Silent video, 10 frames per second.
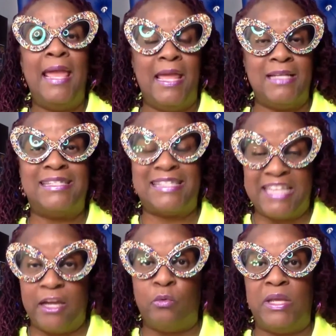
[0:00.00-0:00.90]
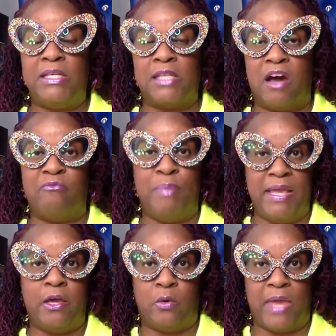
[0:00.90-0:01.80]
in a series of
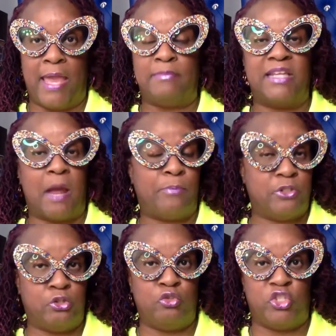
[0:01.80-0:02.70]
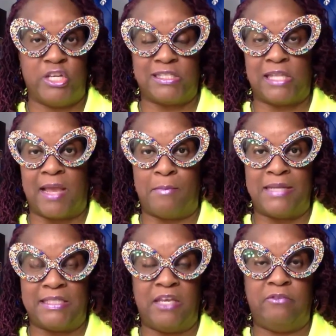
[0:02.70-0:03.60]
bingo games that I produced just like my
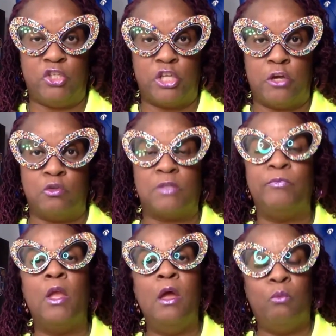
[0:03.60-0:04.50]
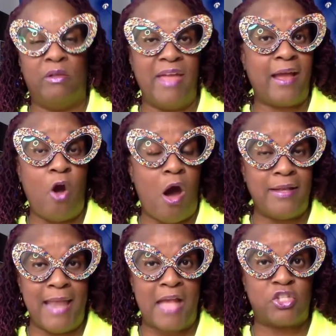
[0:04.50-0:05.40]
TV shows. Well, that caught
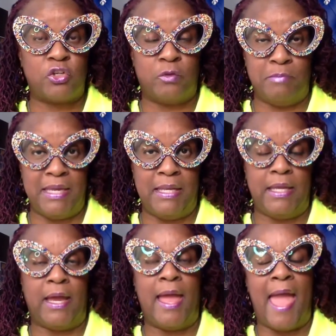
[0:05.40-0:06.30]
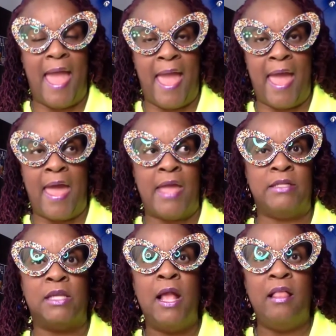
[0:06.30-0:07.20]
national media,
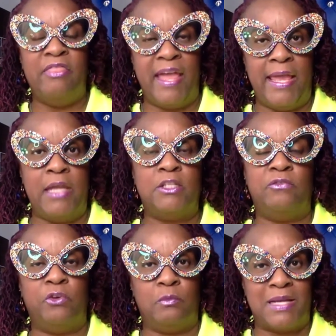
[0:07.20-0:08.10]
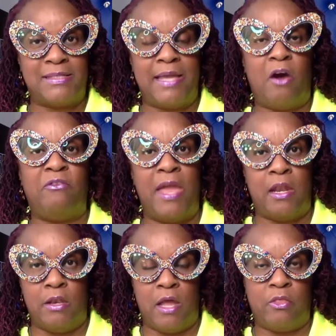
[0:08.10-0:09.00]
and they interviewed myself
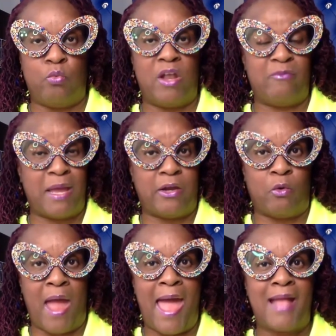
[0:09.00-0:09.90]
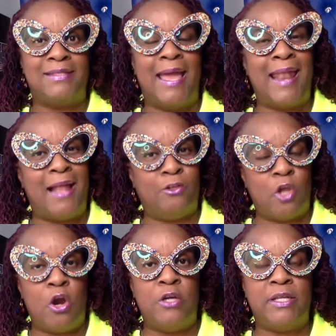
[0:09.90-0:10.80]
and another one of my grads, and I
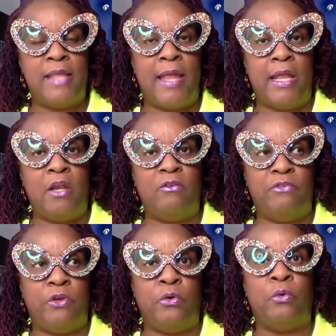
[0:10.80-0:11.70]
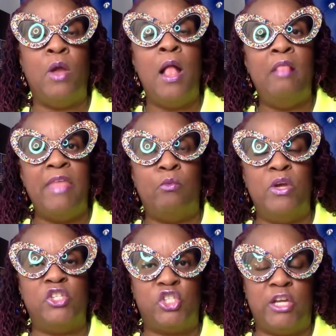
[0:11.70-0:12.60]
learned in that interview that
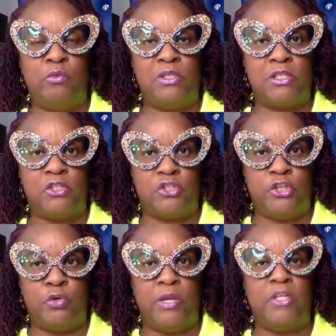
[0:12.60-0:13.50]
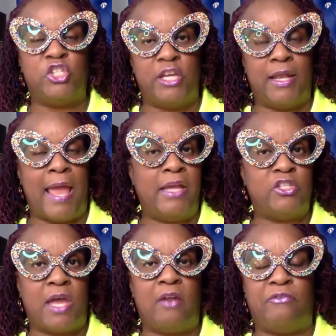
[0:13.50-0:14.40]
when she was a student, she had
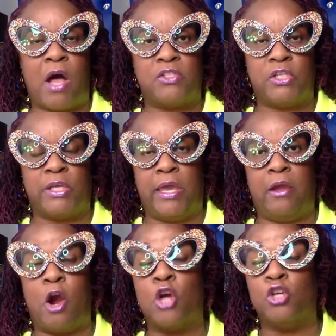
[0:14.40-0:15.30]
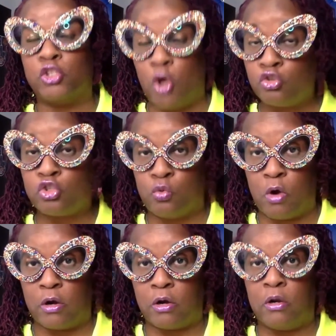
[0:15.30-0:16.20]
aged out of foster care, her social
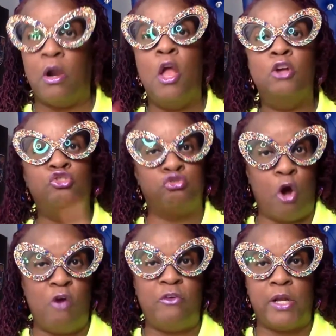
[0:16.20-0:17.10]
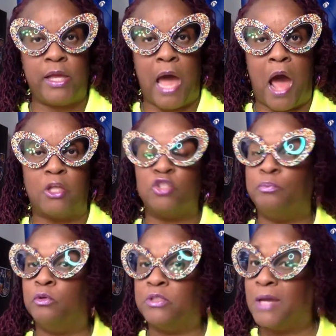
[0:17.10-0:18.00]
worker drove her to college,
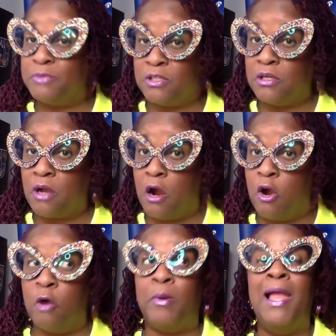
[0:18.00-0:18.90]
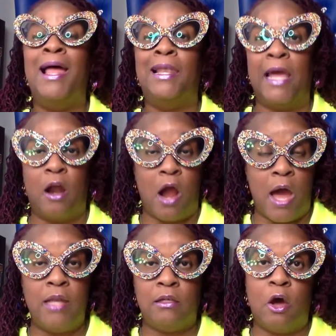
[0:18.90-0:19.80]
pulled up to the curb, let her
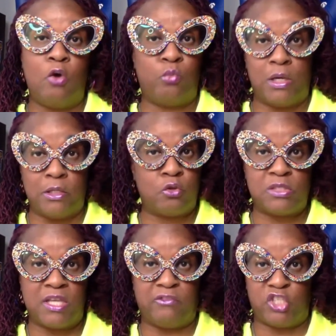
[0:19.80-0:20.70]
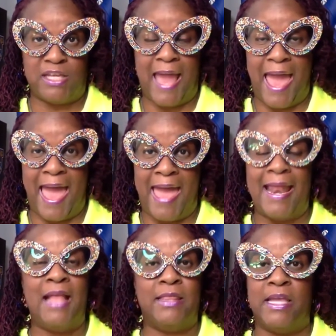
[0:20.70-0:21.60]
unload what little stuff she had,
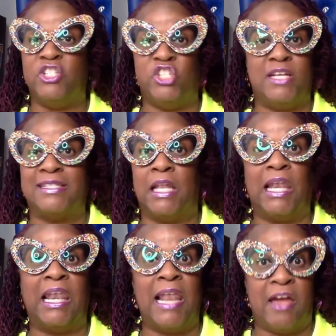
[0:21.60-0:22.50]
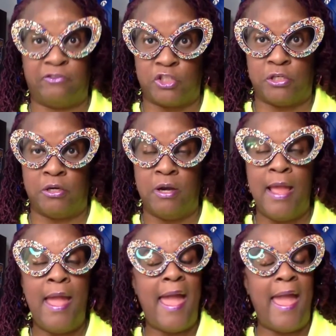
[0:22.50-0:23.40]
and then just left her.
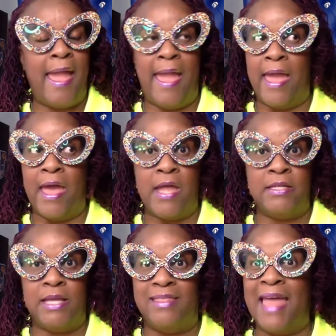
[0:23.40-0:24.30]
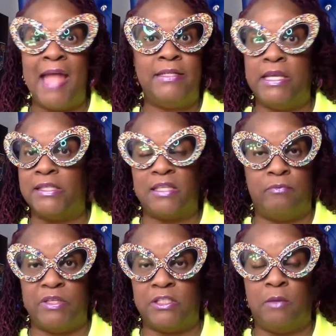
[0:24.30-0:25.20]
And that did
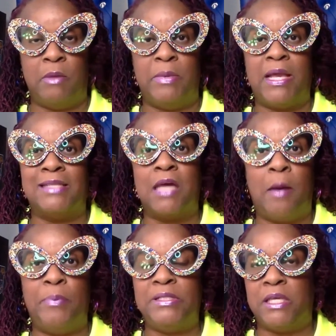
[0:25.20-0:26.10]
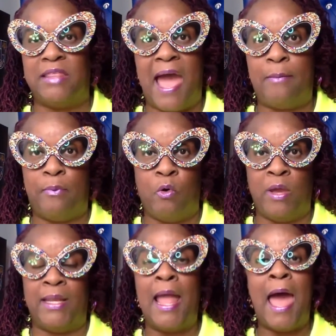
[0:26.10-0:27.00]
something to me because up until that
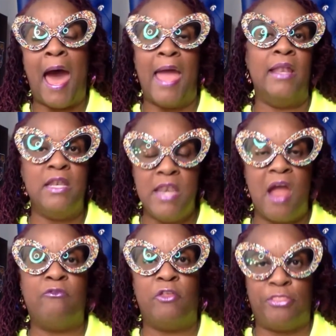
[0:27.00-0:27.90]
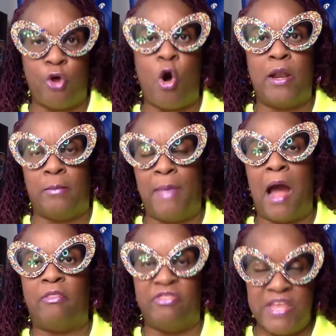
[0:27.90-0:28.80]
point, I had never thought
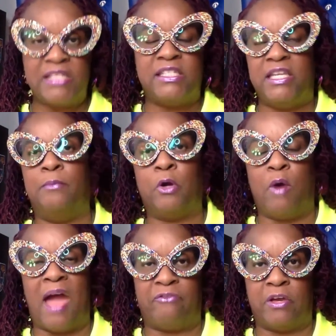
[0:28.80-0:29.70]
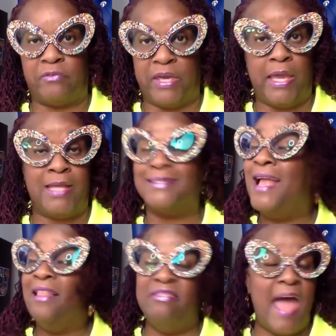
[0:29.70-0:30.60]
about this demographic of kids.
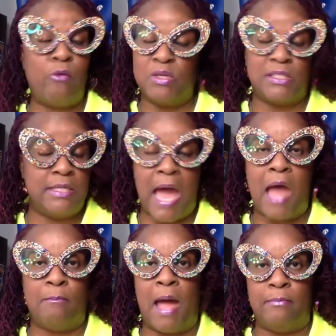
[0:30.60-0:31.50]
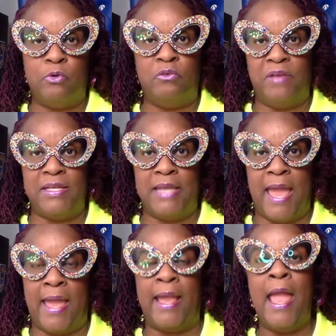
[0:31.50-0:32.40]
That was not my move-in
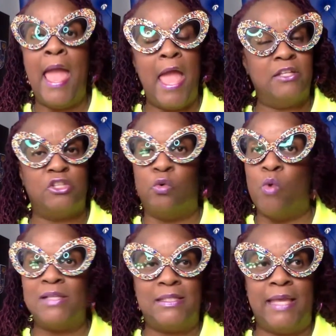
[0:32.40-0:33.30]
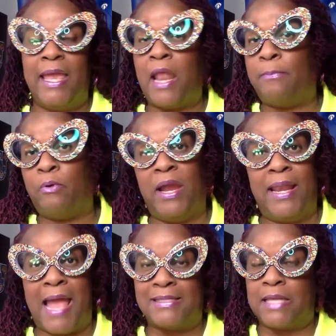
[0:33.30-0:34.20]
day. And so once again, I
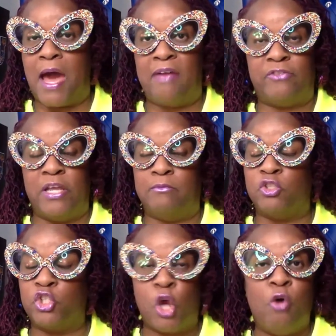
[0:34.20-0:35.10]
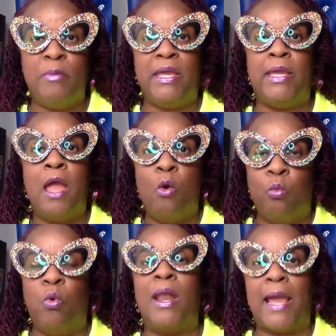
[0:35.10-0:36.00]
prayed, asked God for him to show me
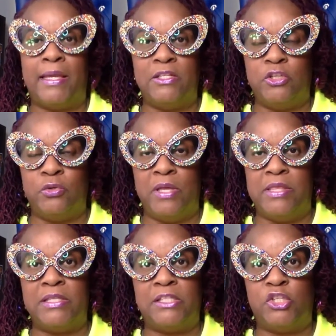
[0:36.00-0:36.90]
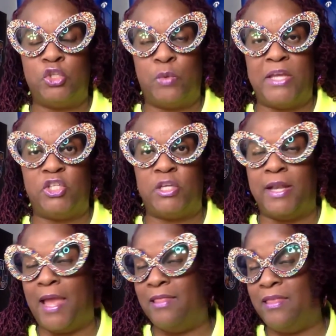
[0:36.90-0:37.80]
what I can do in this
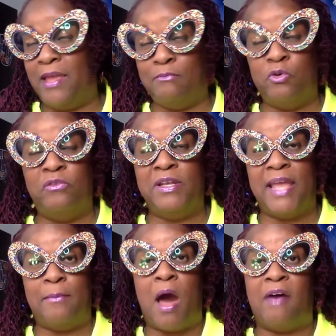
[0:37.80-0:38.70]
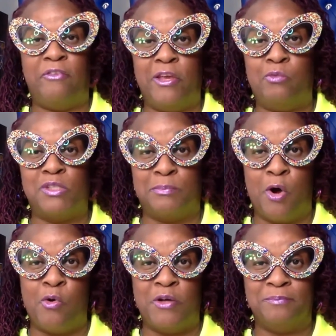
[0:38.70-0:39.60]
situation. And then Move-In Day Mafia was
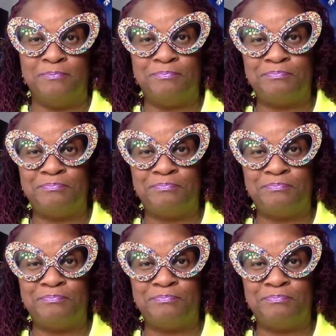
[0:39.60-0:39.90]
born.